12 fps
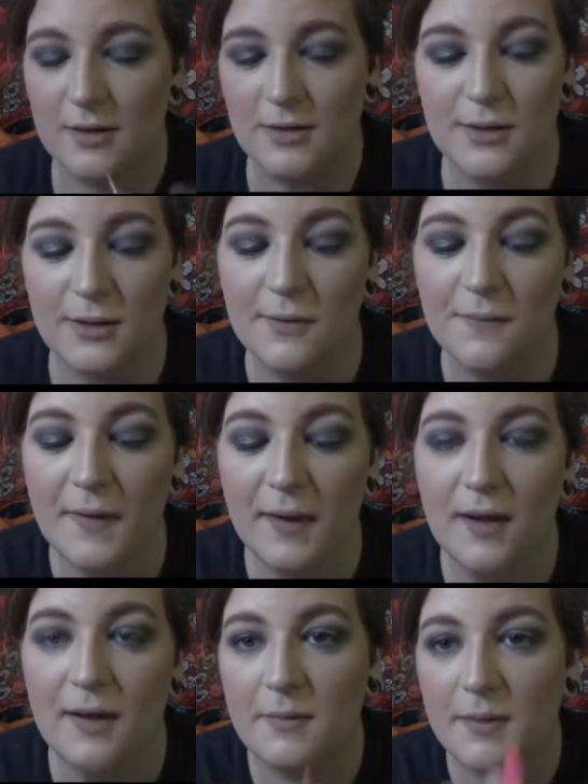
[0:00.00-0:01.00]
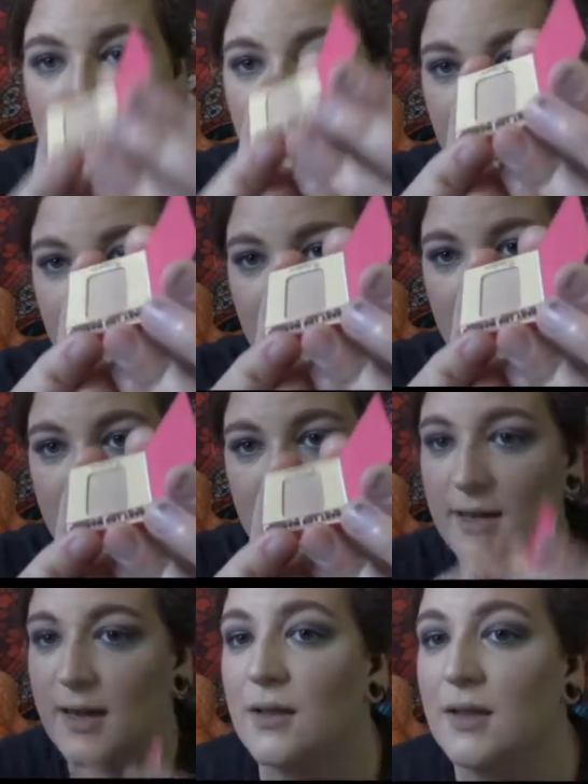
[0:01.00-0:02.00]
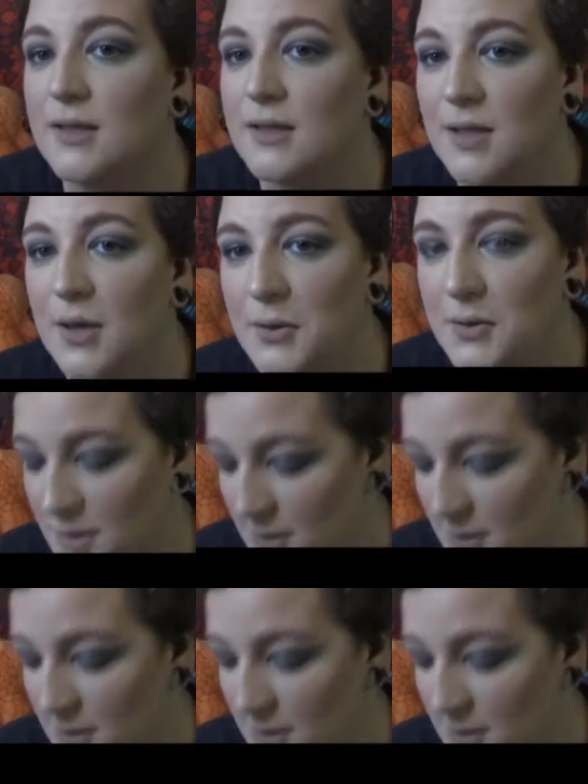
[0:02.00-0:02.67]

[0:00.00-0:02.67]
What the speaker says: So I'm excited to see how this goes.